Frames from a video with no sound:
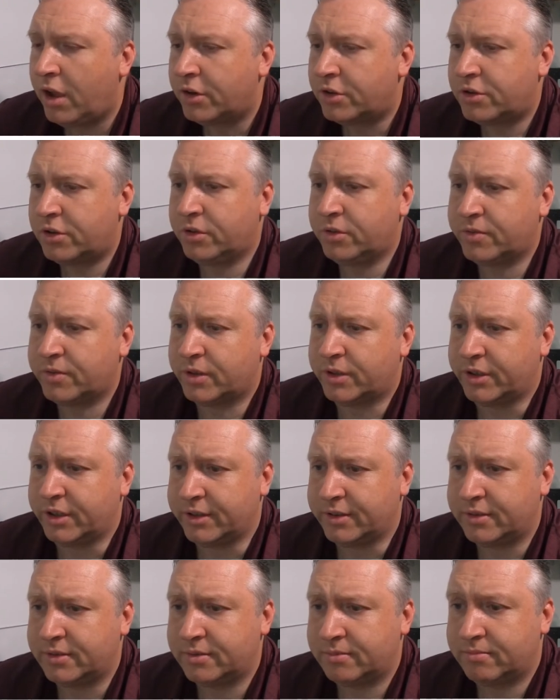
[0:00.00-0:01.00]

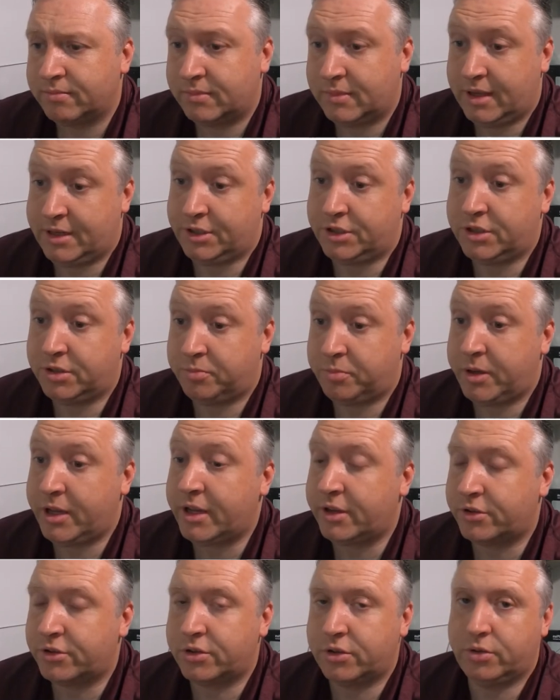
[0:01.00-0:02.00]
Truthfulness. It should
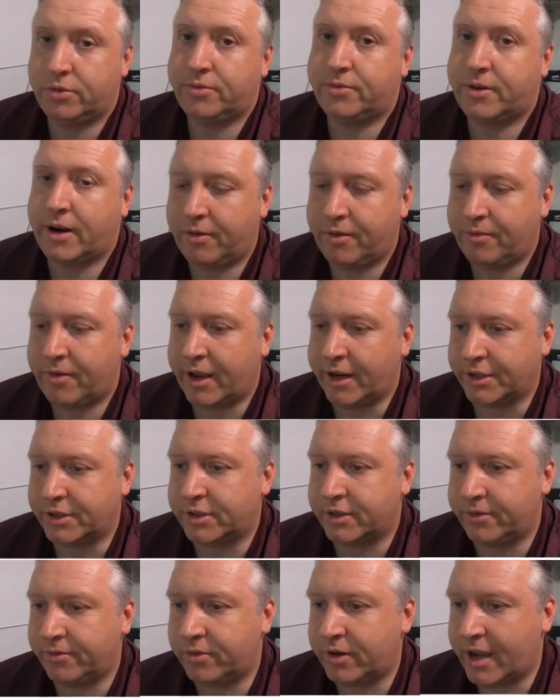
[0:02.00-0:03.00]
be a true
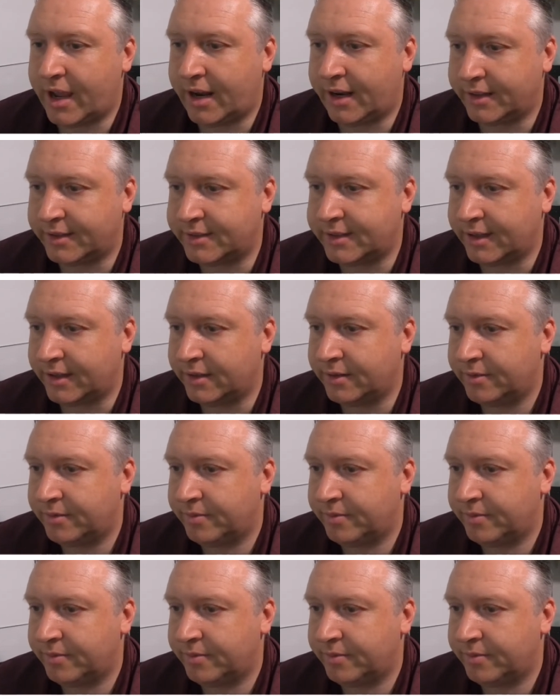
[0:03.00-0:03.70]
reflection of reality.